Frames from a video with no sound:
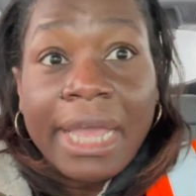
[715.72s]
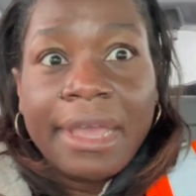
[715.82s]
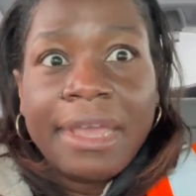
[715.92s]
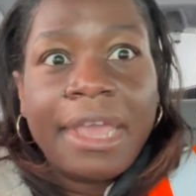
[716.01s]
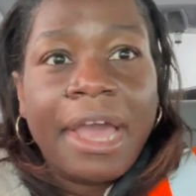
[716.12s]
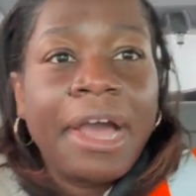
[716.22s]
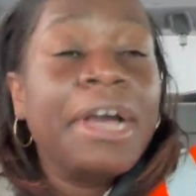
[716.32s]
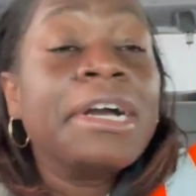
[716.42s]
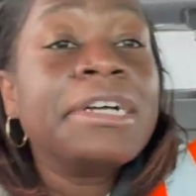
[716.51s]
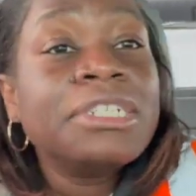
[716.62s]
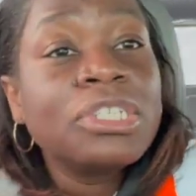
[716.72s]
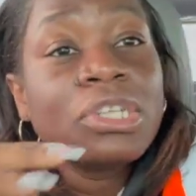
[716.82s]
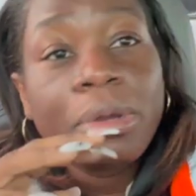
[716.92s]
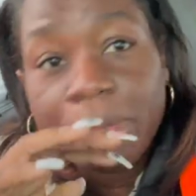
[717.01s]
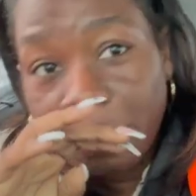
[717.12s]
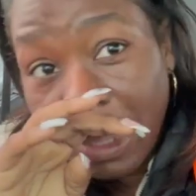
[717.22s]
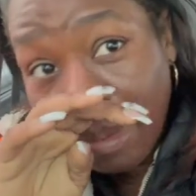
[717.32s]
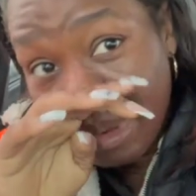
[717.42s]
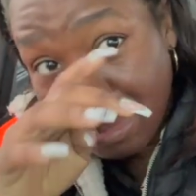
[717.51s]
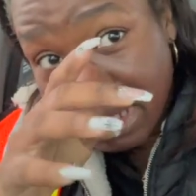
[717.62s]
yeah so yeah i
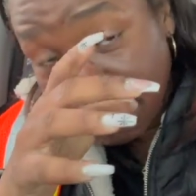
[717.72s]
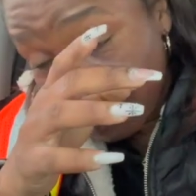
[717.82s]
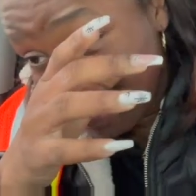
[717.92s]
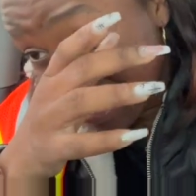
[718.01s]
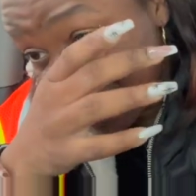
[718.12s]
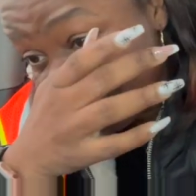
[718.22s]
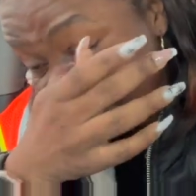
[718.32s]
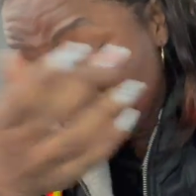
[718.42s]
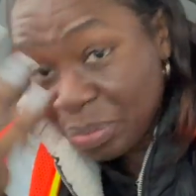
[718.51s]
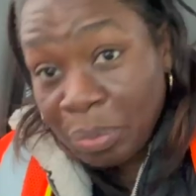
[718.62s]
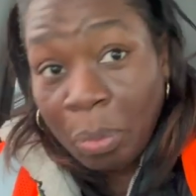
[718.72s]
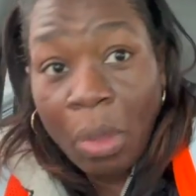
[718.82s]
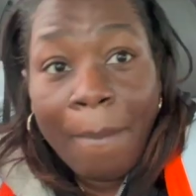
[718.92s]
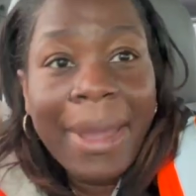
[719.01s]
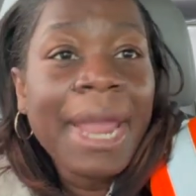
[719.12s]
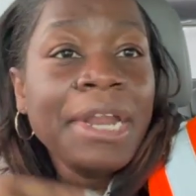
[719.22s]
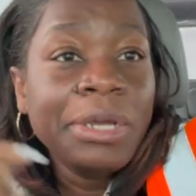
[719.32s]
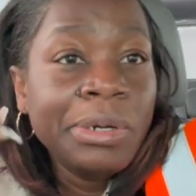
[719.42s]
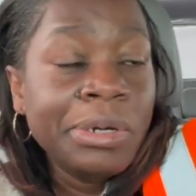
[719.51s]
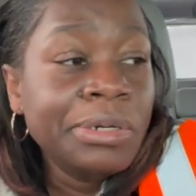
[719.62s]
mean i'm a safety vest but
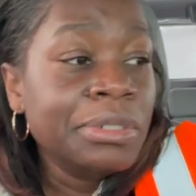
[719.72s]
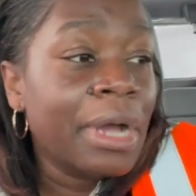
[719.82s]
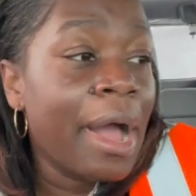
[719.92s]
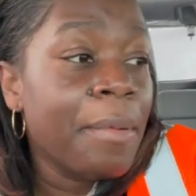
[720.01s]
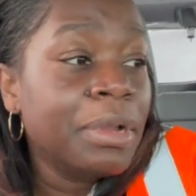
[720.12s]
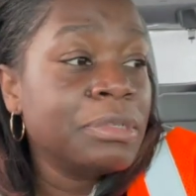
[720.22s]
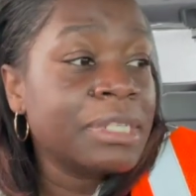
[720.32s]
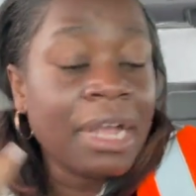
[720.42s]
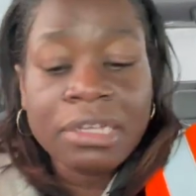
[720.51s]
anywho, I want to snack on